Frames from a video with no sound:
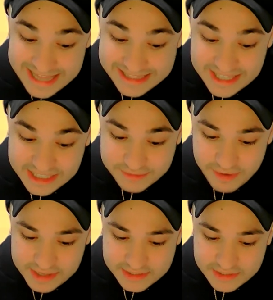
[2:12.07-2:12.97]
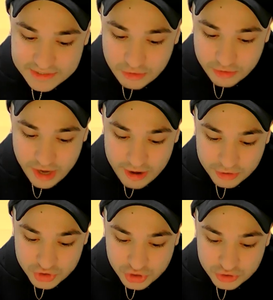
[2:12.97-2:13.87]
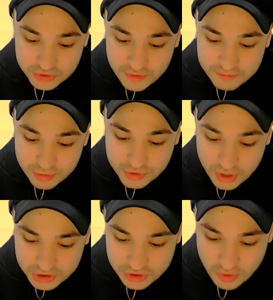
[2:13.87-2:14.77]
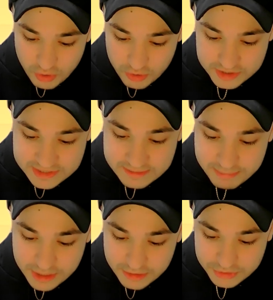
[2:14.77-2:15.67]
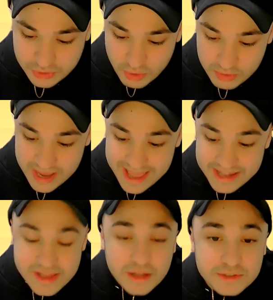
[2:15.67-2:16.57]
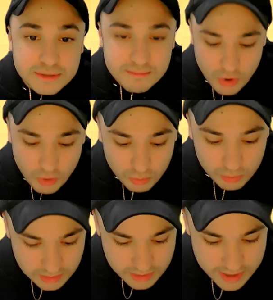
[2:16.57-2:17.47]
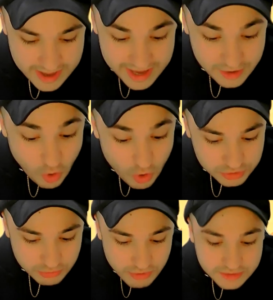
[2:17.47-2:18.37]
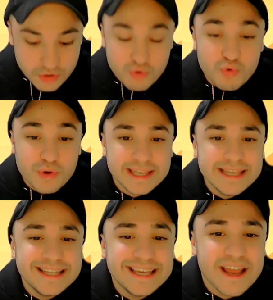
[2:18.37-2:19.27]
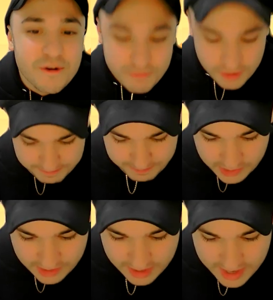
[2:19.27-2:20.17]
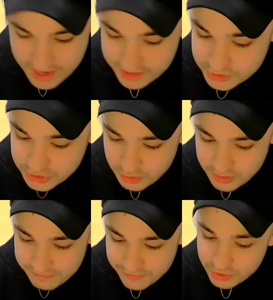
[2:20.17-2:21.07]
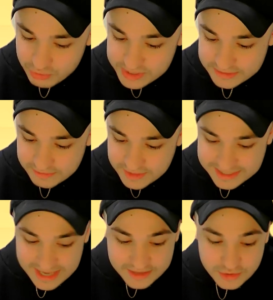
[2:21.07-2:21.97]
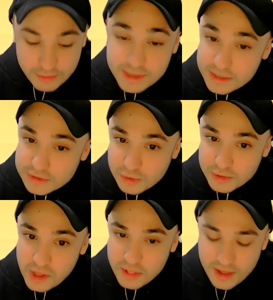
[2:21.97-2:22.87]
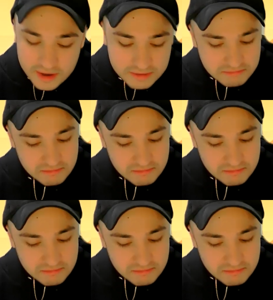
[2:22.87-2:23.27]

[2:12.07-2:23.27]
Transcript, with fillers: these faces are caricatures of production artists Peter Sohn and Nelson Bahol, and art director Ricky Nierva. And did you know that figurines of these heads are being sold online?